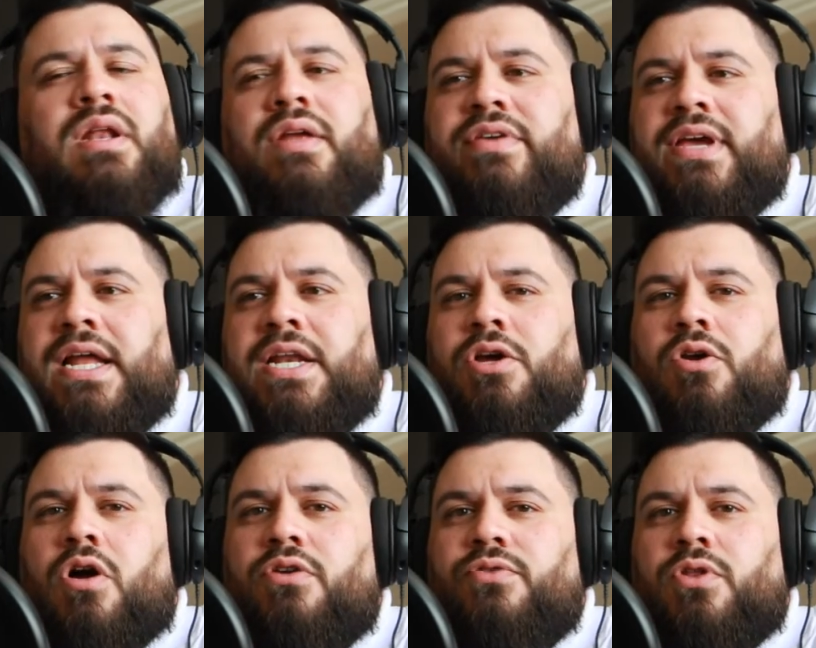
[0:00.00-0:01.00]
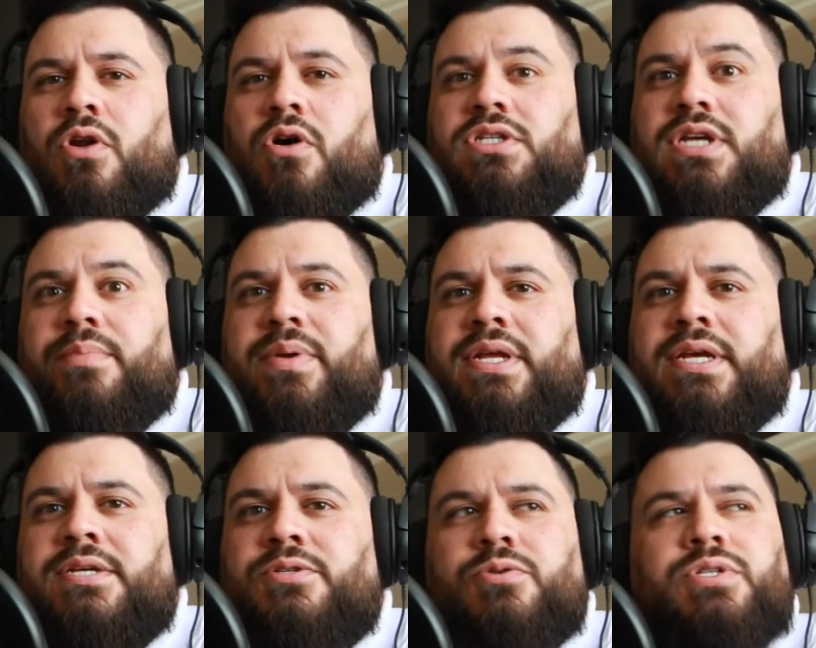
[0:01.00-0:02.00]
living under a rock for the last couple
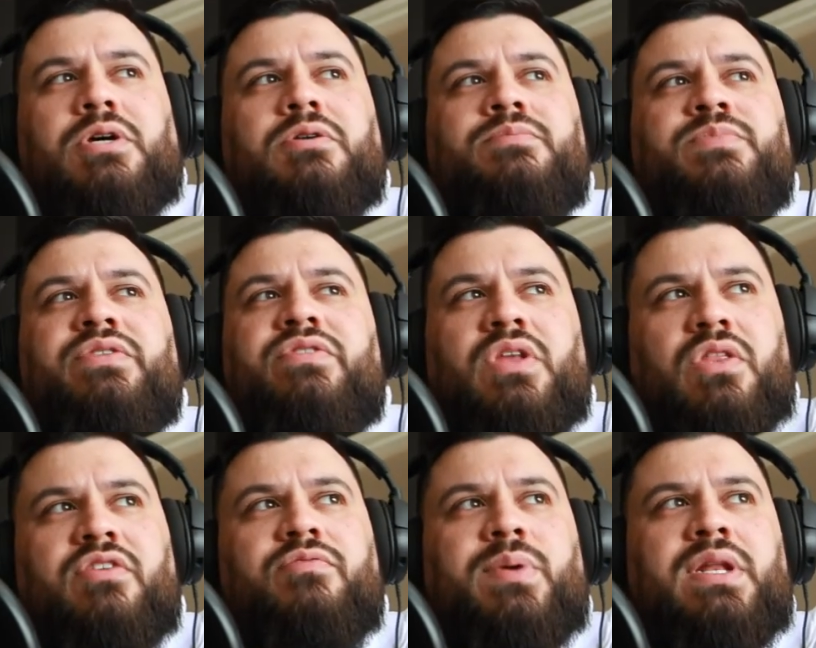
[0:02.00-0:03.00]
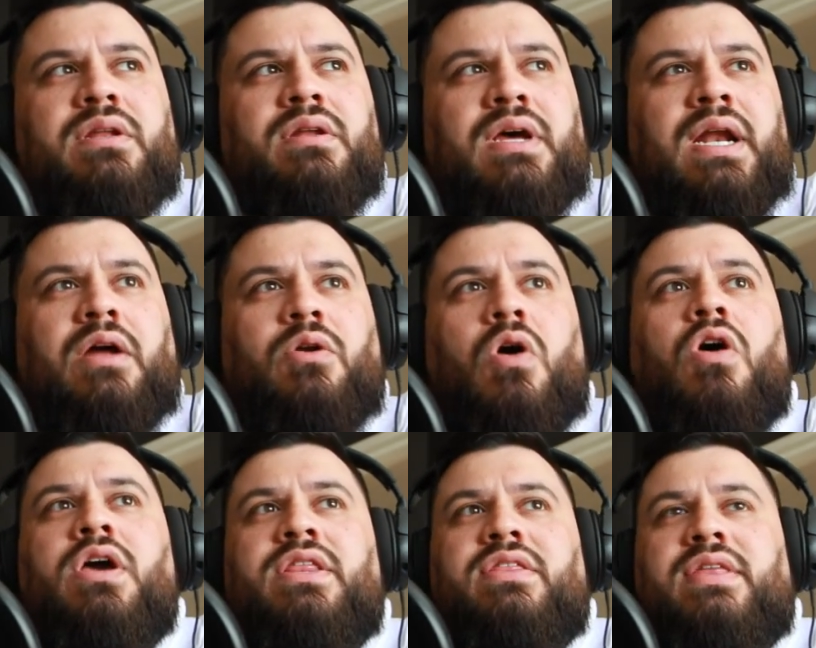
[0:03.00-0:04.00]
of years or so, even though they've been around
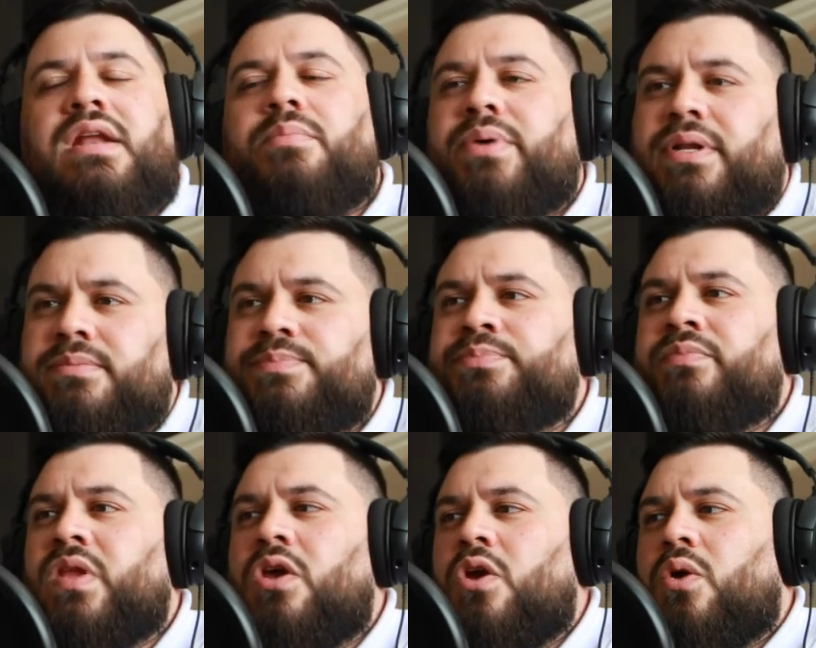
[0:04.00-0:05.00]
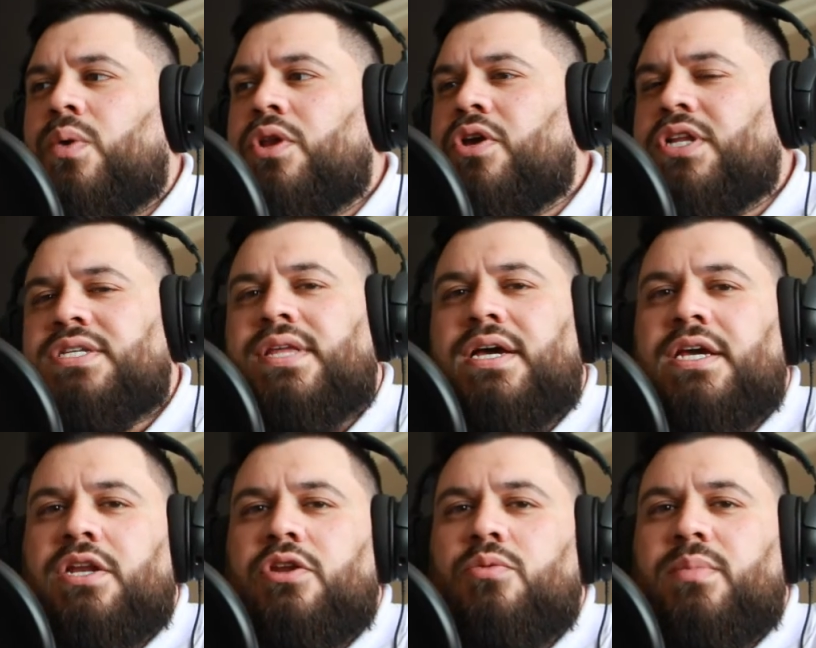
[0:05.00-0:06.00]
longer than that. But when you get
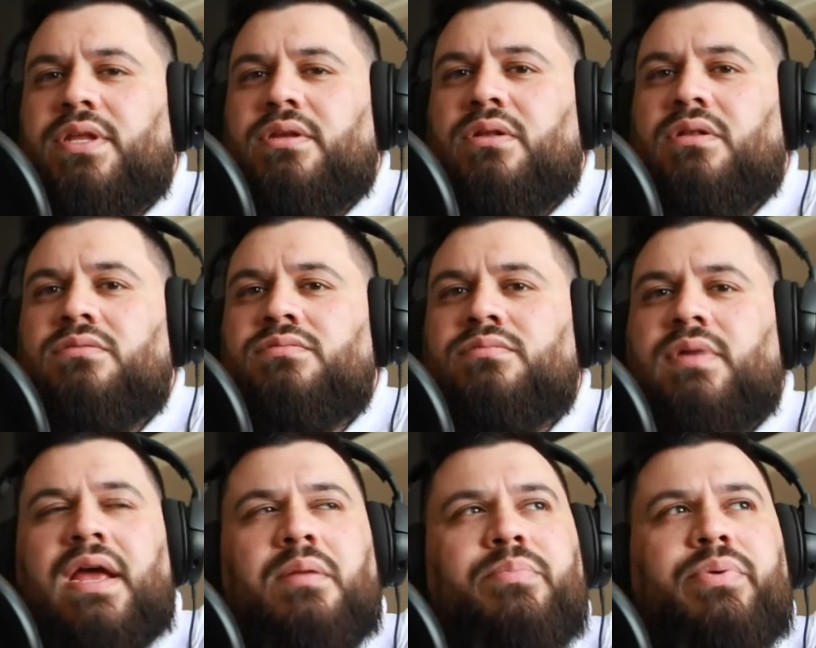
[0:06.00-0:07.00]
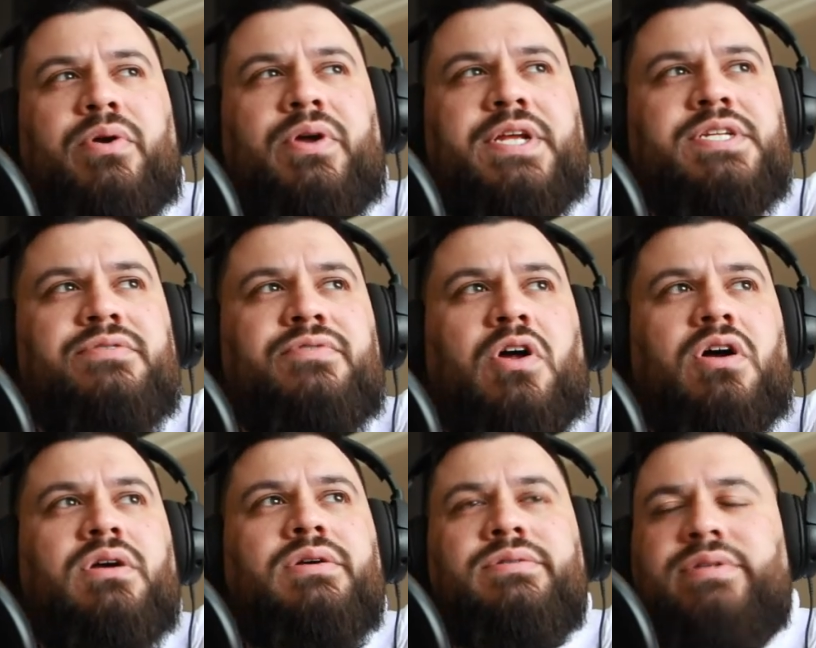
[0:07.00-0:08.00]
stuck in new metal and progressive
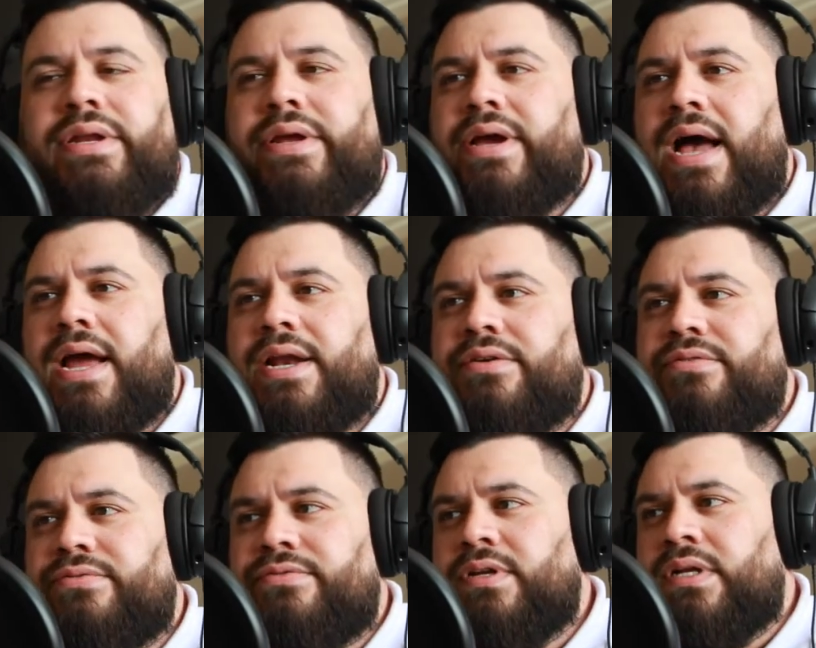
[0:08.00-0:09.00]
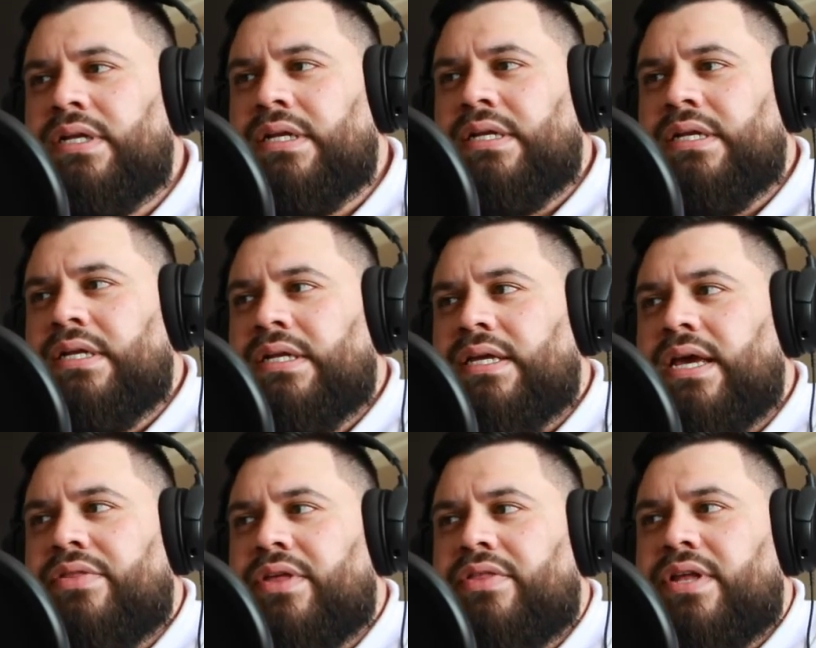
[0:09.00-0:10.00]
rock, then kind of,
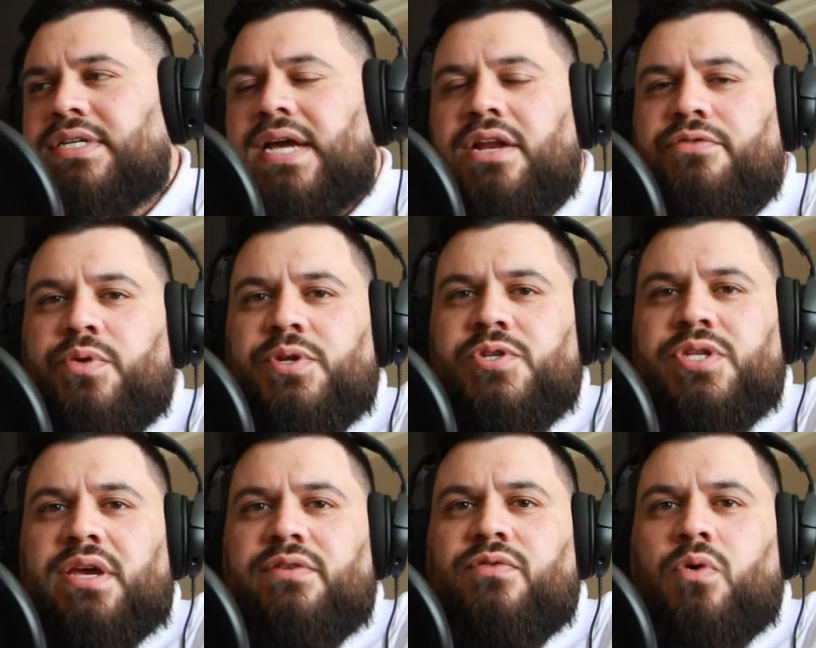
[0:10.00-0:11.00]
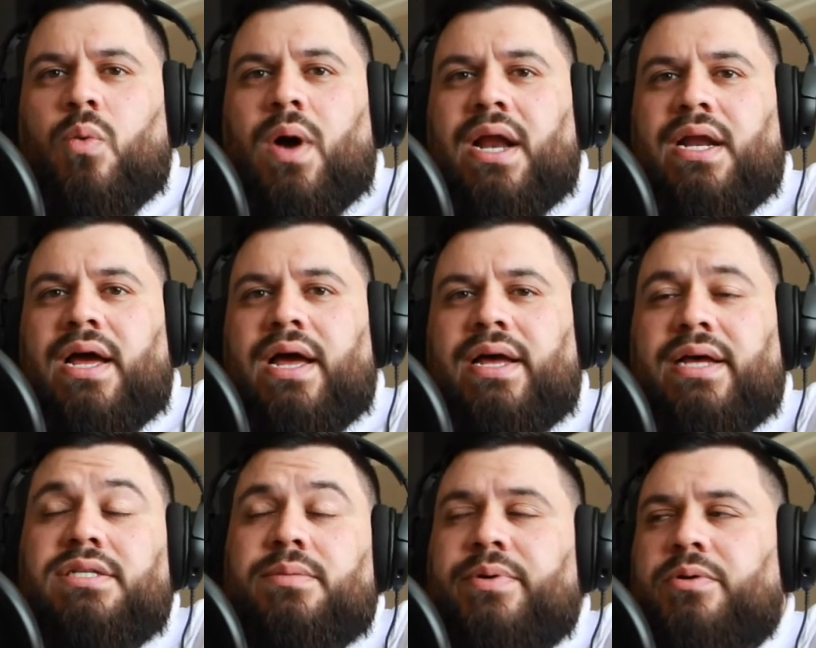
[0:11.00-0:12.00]
yeah, that's kind of where you stay for a while,
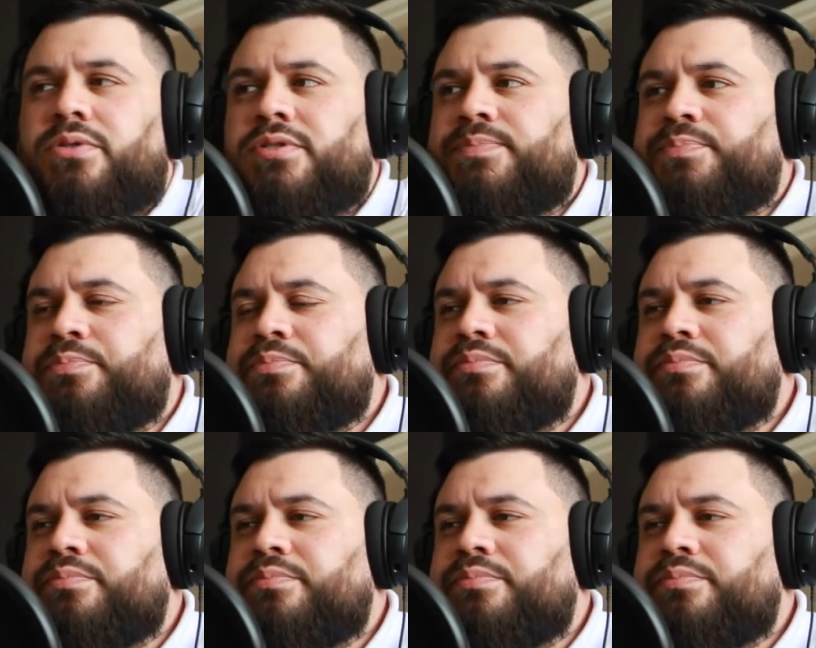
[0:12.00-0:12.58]
I suppose.